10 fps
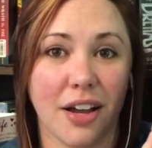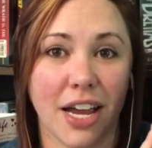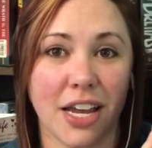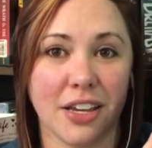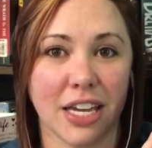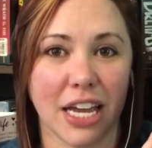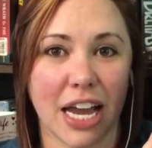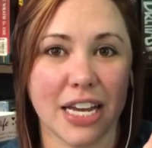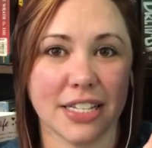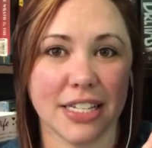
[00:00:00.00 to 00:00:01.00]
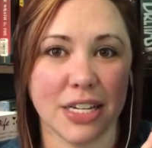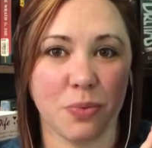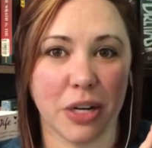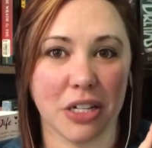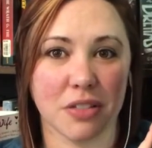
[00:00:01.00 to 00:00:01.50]
and you can kind of see
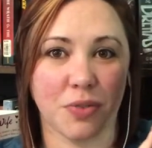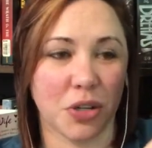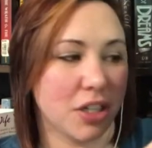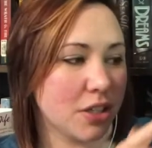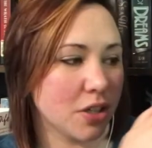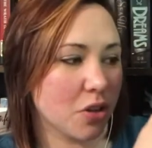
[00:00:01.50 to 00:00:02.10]
where it's foiled.